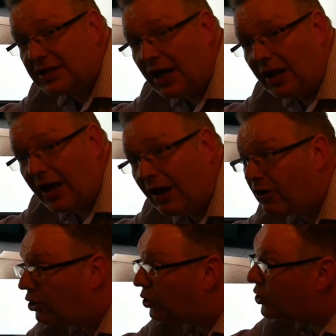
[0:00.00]
slightly
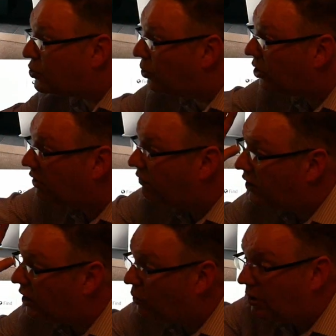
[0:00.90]
angled which will give
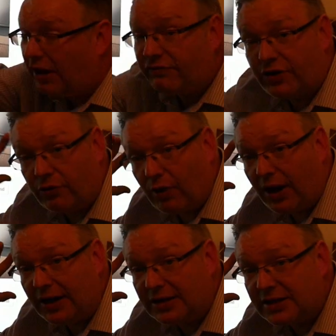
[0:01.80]
you left and
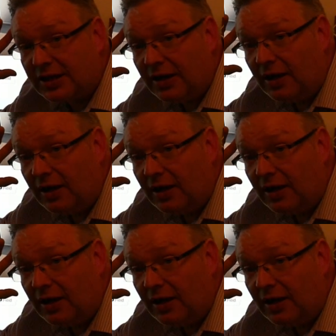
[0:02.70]
right